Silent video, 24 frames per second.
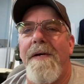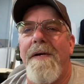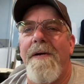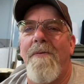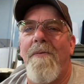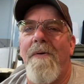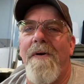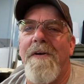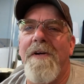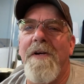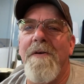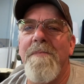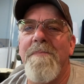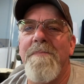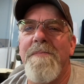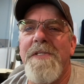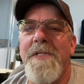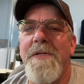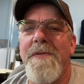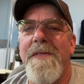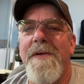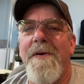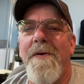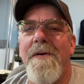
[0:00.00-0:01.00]
Welcome
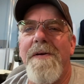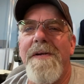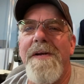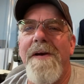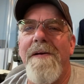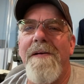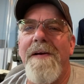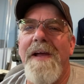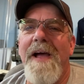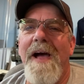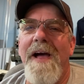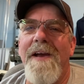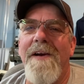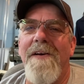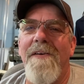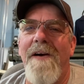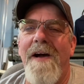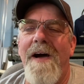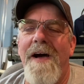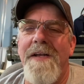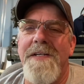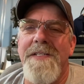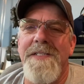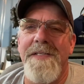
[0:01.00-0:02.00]
to the Ordinary Guy
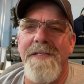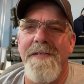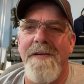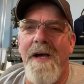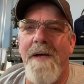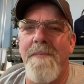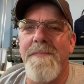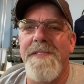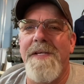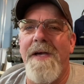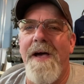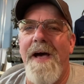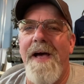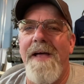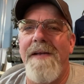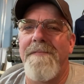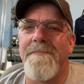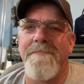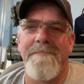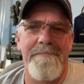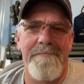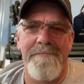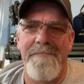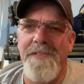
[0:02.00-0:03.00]
Garage. I'm
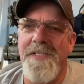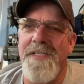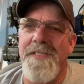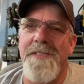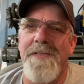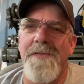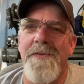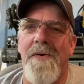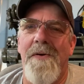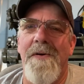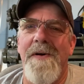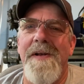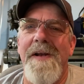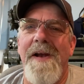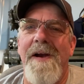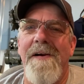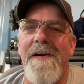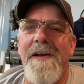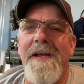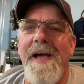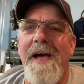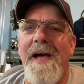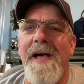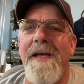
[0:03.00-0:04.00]
Scott, just an
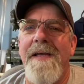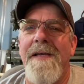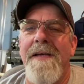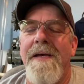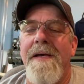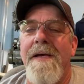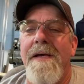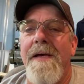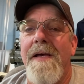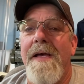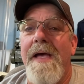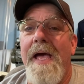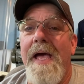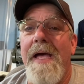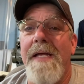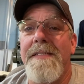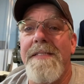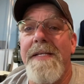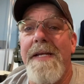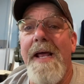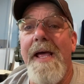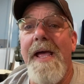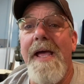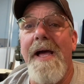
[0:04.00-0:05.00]
ordinary guy.
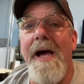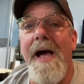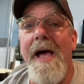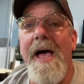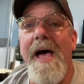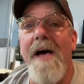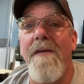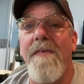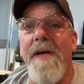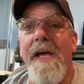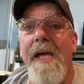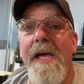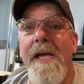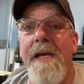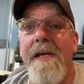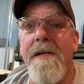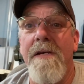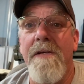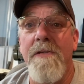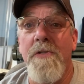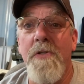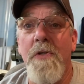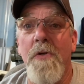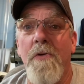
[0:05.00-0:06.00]
And today I have
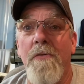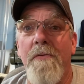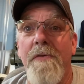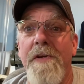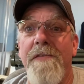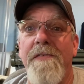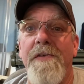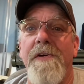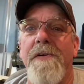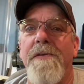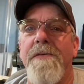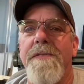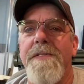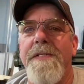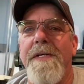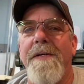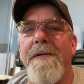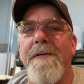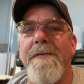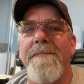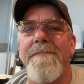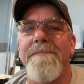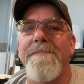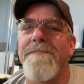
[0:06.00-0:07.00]
a tool review,
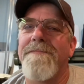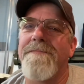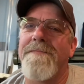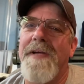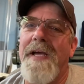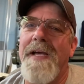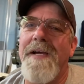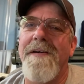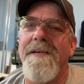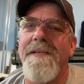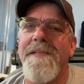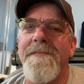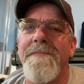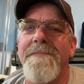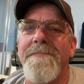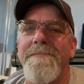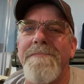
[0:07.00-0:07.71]
so hang on.